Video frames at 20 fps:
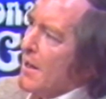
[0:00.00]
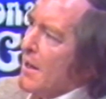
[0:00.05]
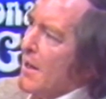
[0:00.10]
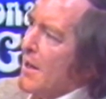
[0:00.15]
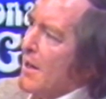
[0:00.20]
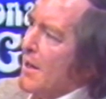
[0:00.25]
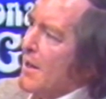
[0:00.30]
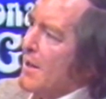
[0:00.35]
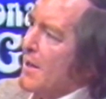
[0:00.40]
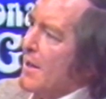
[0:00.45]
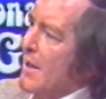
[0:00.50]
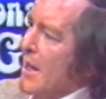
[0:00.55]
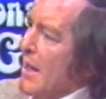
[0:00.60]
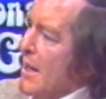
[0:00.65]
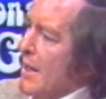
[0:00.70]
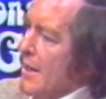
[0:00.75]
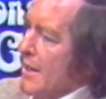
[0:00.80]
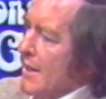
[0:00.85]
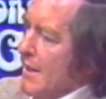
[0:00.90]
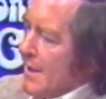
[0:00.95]
Uh,
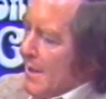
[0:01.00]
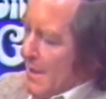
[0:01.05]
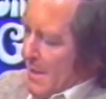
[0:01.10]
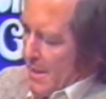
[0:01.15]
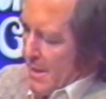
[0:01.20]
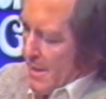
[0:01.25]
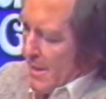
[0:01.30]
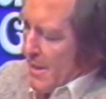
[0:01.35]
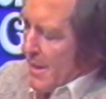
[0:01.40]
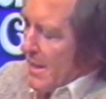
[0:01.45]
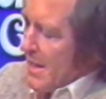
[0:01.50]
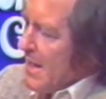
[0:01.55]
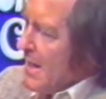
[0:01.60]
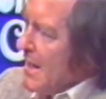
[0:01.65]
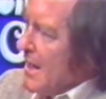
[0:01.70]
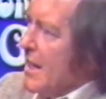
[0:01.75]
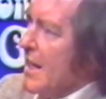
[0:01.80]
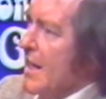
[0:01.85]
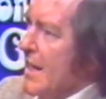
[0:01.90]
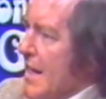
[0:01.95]
in,
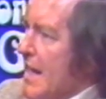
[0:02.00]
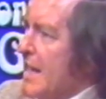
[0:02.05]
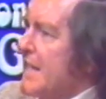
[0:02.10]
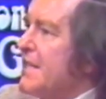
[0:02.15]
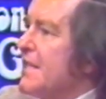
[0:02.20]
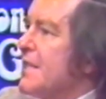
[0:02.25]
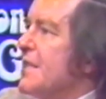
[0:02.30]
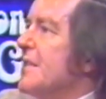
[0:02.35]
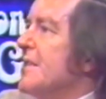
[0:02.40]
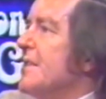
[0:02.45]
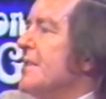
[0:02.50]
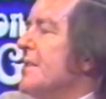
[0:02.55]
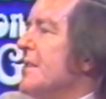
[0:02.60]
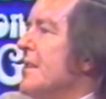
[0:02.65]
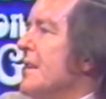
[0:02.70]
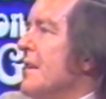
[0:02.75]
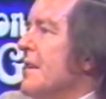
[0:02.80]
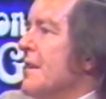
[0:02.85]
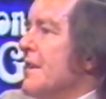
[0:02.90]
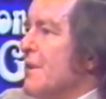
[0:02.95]
in essence, its